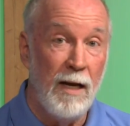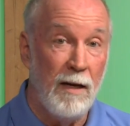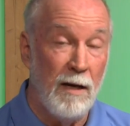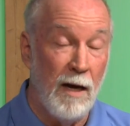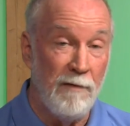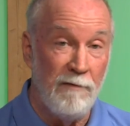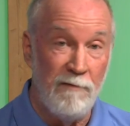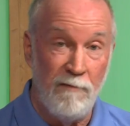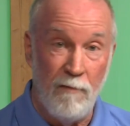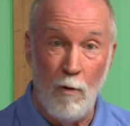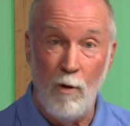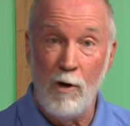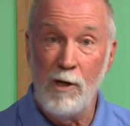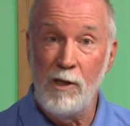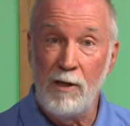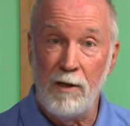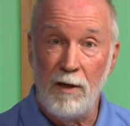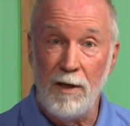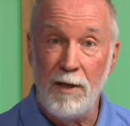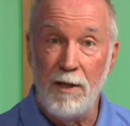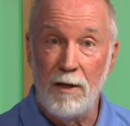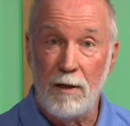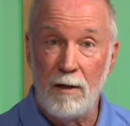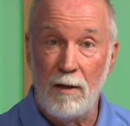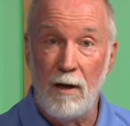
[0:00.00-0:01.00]

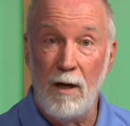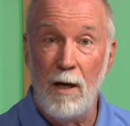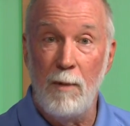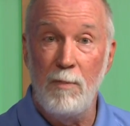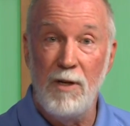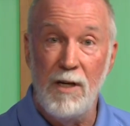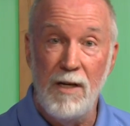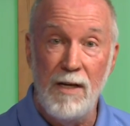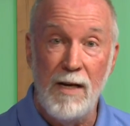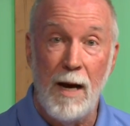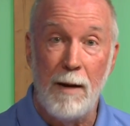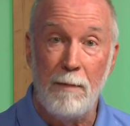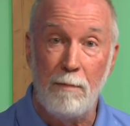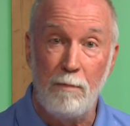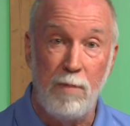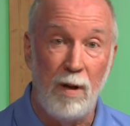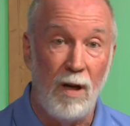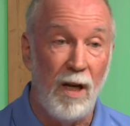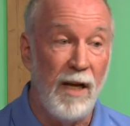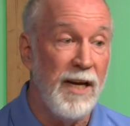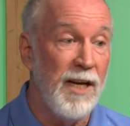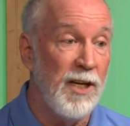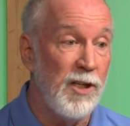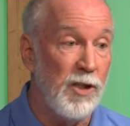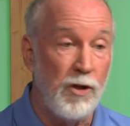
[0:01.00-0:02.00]
Unfortunately, the club did not
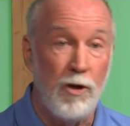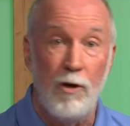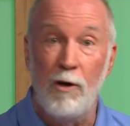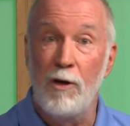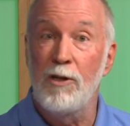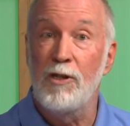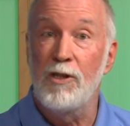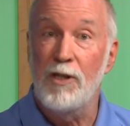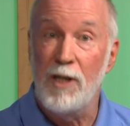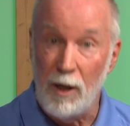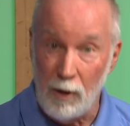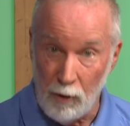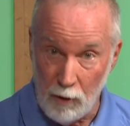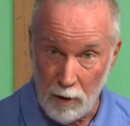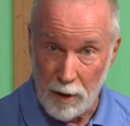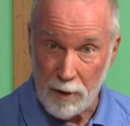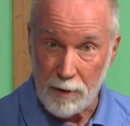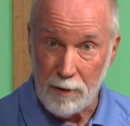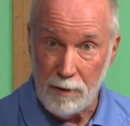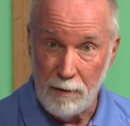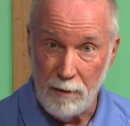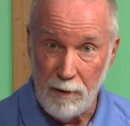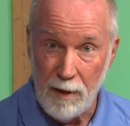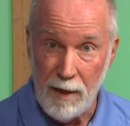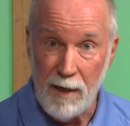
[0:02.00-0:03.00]
play as good as they
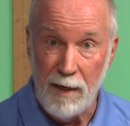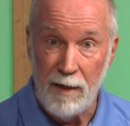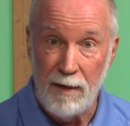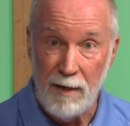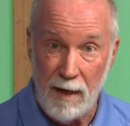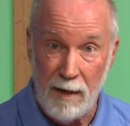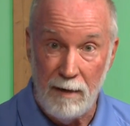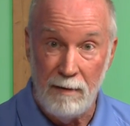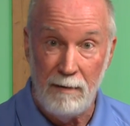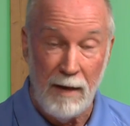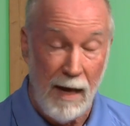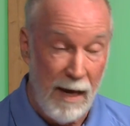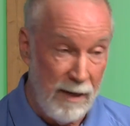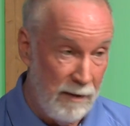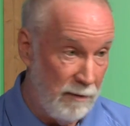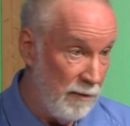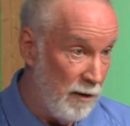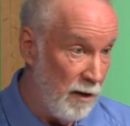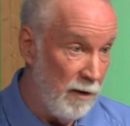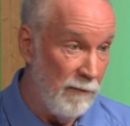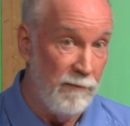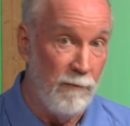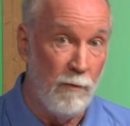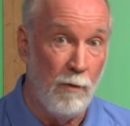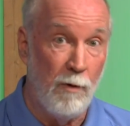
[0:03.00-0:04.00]
looked, and then
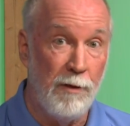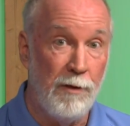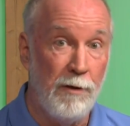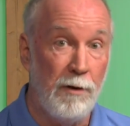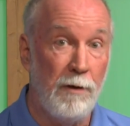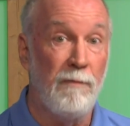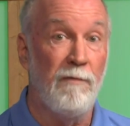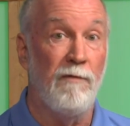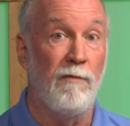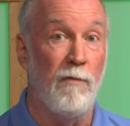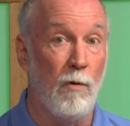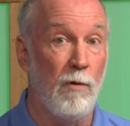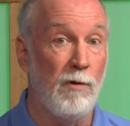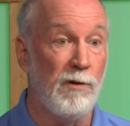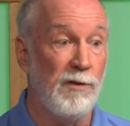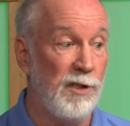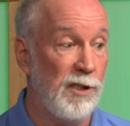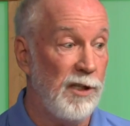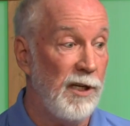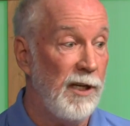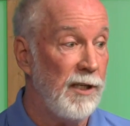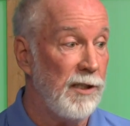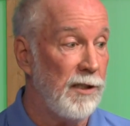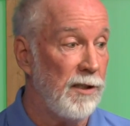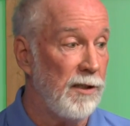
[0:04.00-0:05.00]
therefore they're
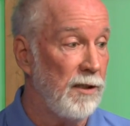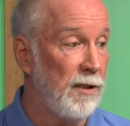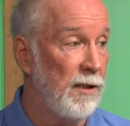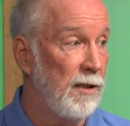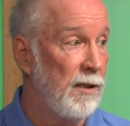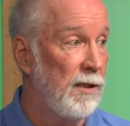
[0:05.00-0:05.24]
4-6.